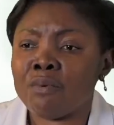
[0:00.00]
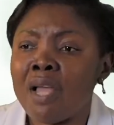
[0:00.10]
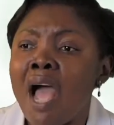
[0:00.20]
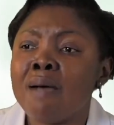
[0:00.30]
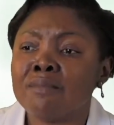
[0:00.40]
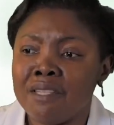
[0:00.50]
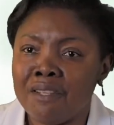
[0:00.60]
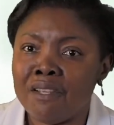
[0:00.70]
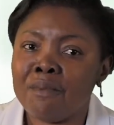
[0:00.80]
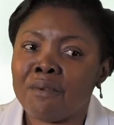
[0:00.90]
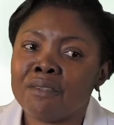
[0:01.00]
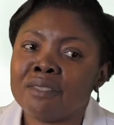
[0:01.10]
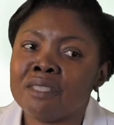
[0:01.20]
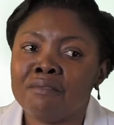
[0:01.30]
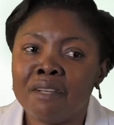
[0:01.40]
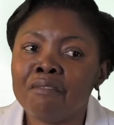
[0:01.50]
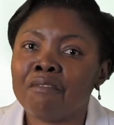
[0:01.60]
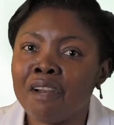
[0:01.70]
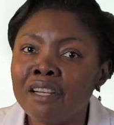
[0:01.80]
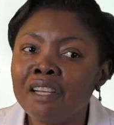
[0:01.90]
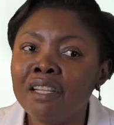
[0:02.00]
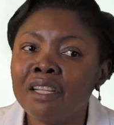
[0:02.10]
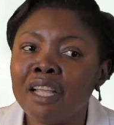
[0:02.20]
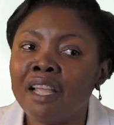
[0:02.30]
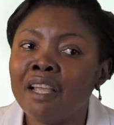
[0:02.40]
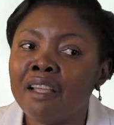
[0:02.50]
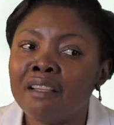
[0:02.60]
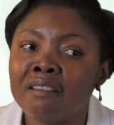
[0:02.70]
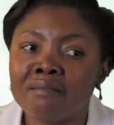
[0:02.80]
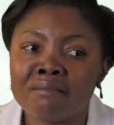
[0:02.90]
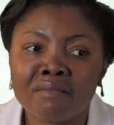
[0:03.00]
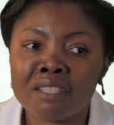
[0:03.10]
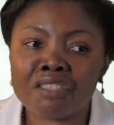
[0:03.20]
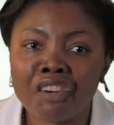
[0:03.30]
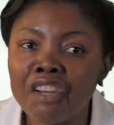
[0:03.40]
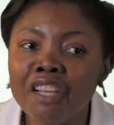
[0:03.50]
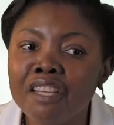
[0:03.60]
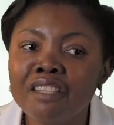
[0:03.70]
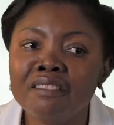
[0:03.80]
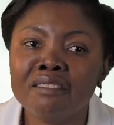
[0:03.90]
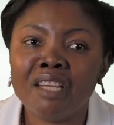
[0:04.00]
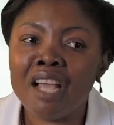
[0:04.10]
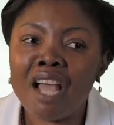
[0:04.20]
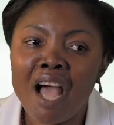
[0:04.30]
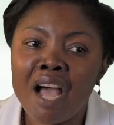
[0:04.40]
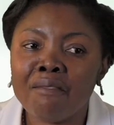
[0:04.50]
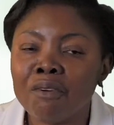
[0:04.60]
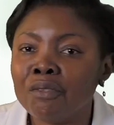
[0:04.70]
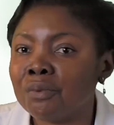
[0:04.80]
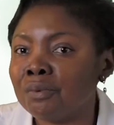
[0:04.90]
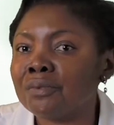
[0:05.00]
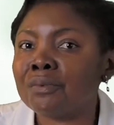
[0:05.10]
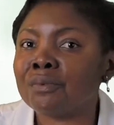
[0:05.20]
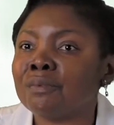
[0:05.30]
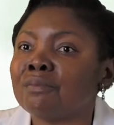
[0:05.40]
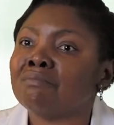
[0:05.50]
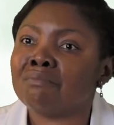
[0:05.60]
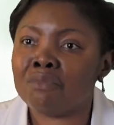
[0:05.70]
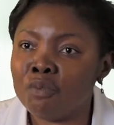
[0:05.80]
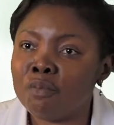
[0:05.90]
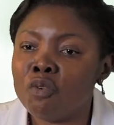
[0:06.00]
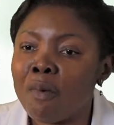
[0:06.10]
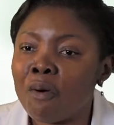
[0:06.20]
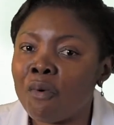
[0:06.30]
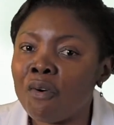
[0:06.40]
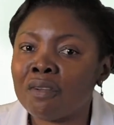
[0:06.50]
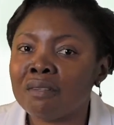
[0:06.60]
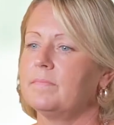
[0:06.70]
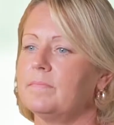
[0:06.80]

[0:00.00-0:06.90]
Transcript: why I'm sitting here, because it's very friendly and it's clean. I have all the tools to do my work.